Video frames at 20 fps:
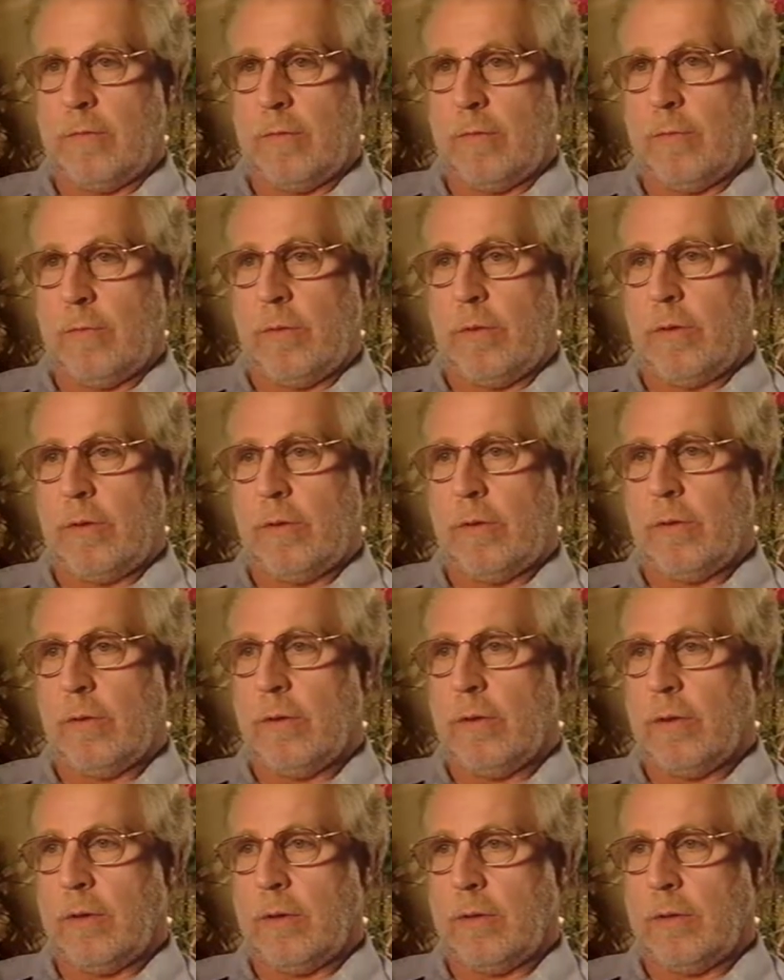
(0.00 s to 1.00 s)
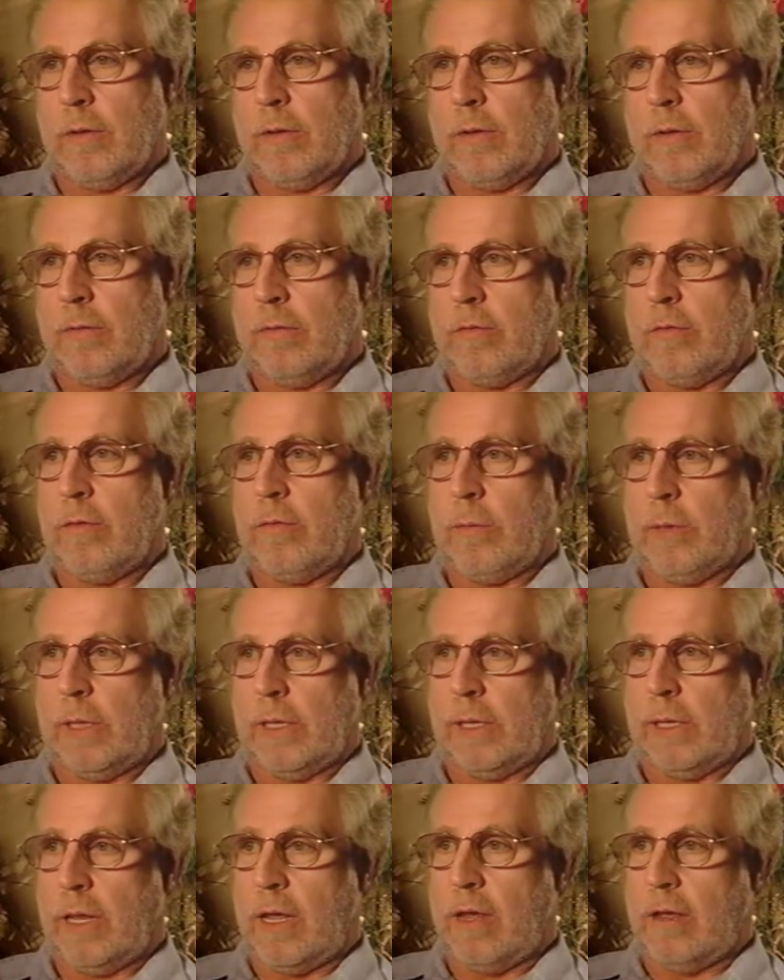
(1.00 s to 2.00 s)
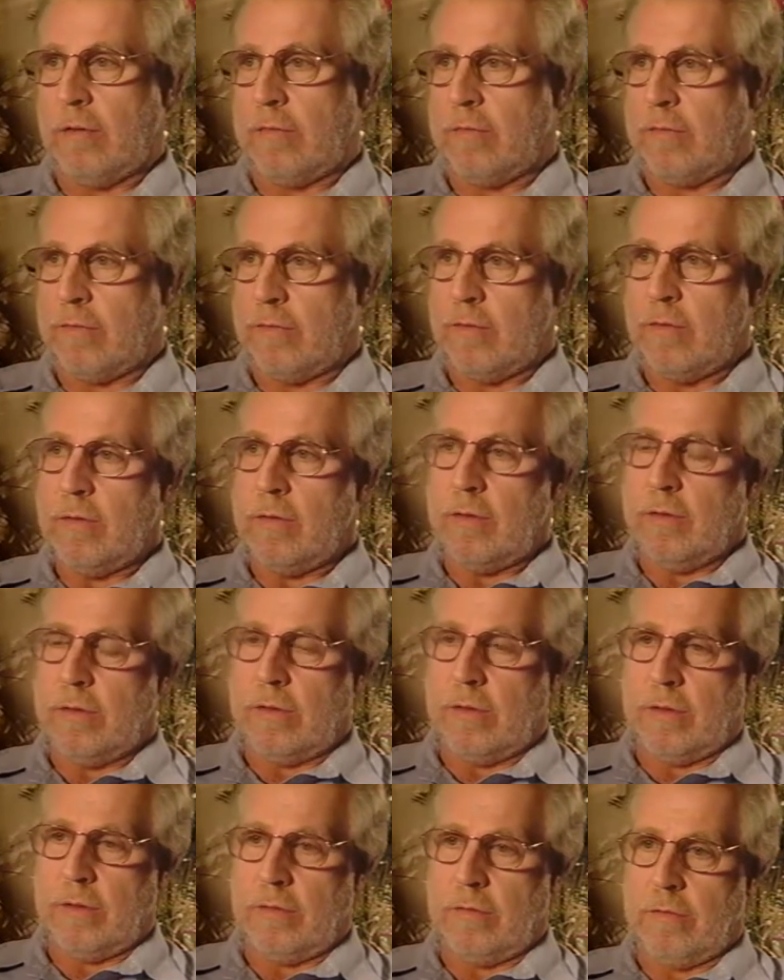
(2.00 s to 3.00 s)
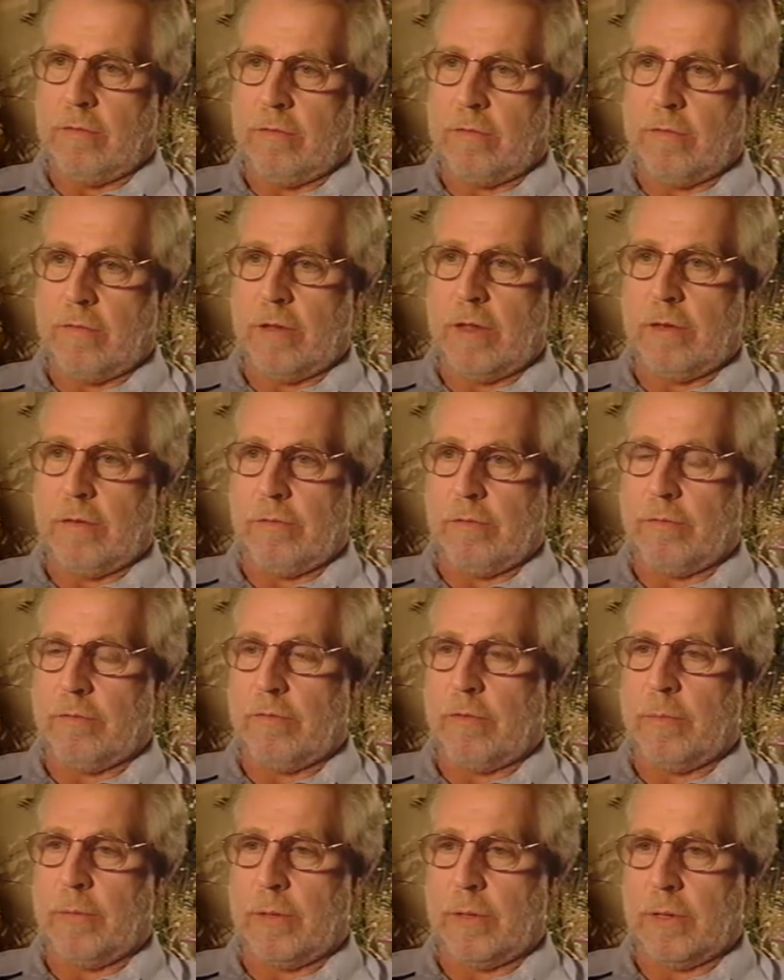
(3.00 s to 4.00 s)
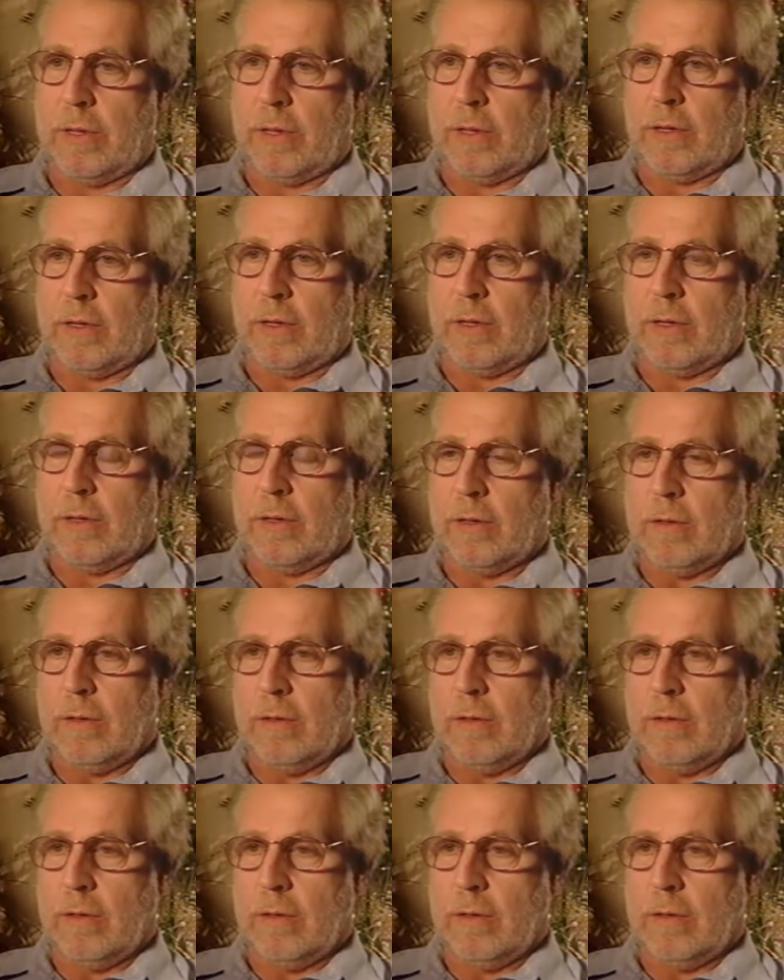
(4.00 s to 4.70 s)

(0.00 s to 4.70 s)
seemed to be uh, considerably less than a standard stripping technique.